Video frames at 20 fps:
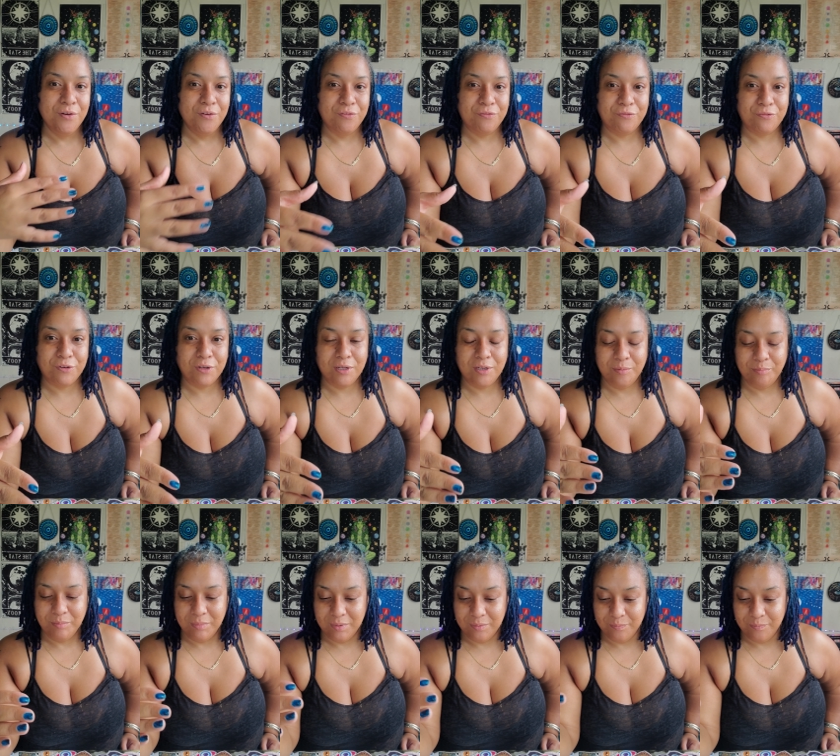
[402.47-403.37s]

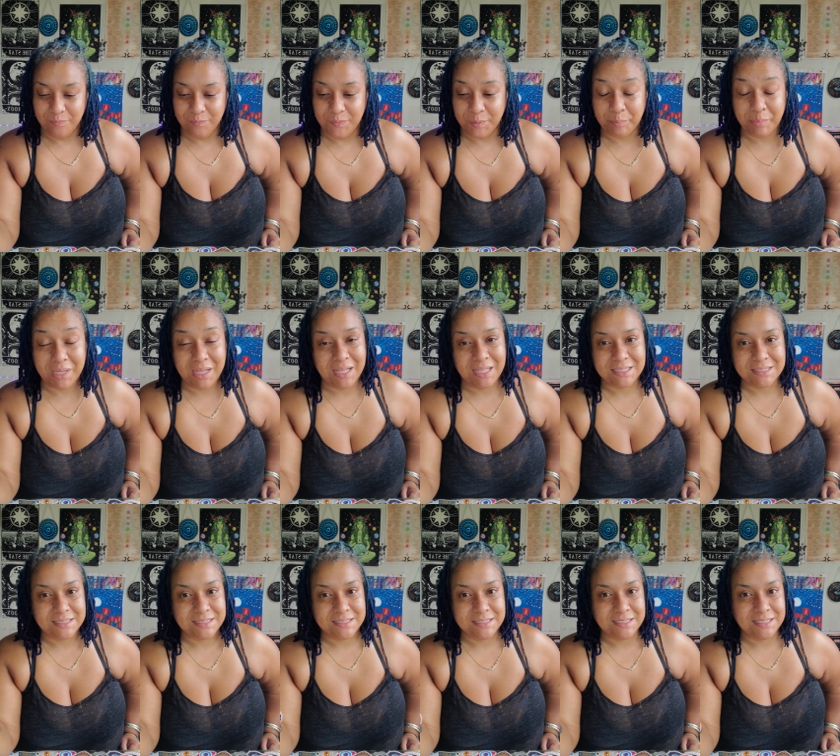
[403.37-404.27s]
from the
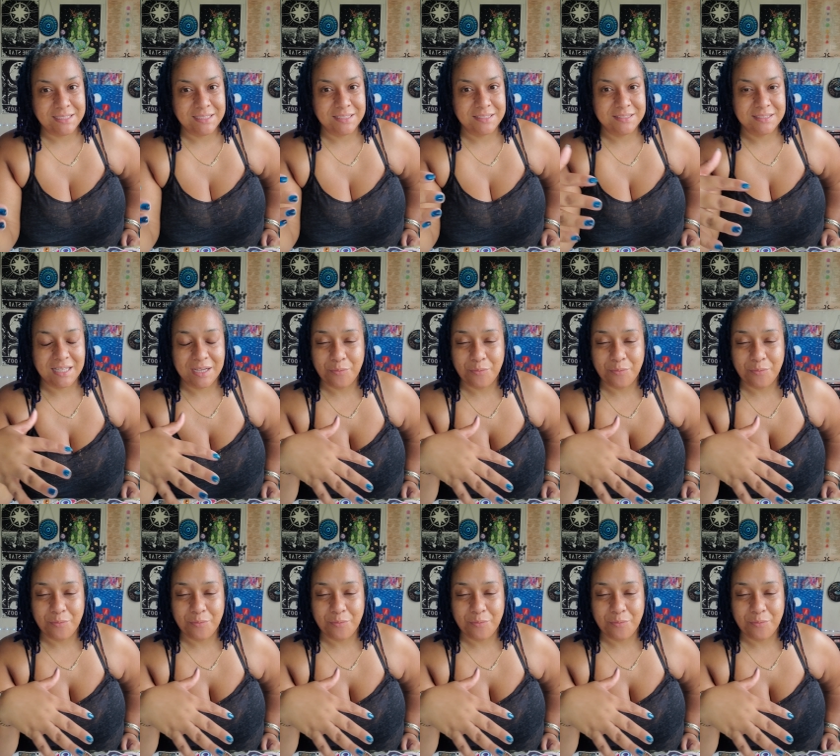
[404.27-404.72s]
politics.